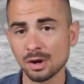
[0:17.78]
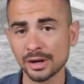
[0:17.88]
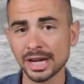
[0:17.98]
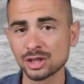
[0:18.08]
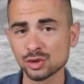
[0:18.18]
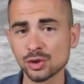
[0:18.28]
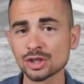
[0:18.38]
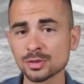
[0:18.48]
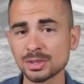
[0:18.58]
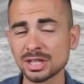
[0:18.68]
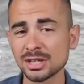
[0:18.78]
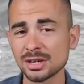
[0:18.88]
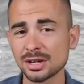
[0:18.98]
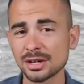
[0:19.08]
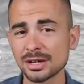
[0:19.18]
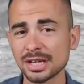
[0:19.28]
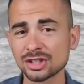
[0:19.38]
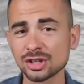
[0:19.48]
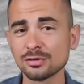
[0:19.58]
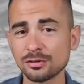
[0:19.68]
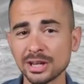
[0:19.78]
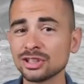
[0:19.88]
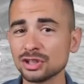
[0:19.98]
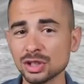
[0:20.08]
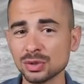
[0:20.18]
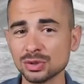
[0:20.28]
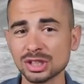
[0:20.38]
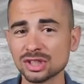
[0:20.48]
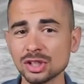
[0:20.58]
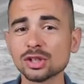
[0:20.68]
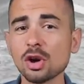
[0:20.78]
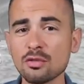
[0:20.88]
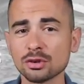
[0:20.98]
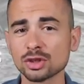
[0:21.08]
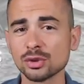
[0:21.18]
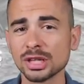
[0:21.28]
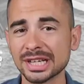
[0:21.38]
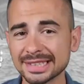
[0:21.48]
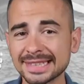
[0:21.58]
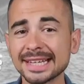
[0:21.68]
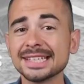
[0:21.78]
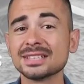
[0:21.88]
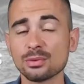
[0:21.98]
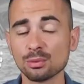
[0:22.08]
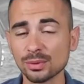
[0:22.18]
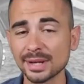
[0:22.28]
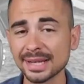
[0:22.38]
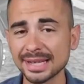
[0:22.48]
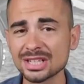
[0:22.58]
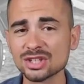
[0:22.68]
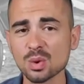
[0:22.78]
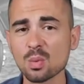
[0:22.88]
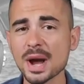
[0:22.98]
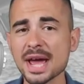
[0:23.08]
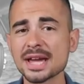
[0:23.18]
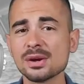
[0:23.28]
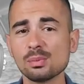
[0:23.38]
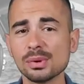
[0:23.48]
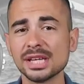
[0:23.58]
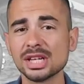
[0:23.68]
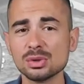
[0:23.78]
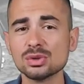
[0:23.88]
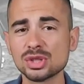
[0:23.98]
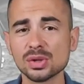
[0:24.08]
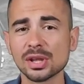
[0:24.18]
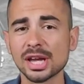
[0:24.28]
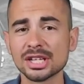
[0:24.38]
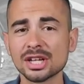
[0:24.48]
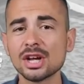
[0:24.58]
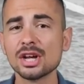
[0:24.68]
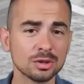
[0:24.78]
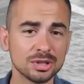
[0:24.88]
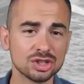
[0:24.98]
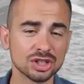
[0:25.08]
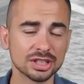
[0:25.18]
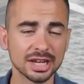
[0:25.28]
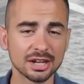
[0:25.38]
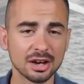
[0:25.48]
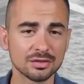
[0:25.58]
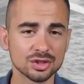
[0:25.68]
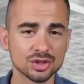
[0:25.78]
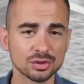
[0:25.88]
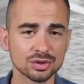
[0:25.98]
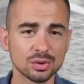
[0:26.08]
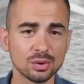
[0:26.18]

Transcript: Okay, trust me, it's not fake news, he's not overdoing. That is really the way we used to land on the pitching deck of the Charles de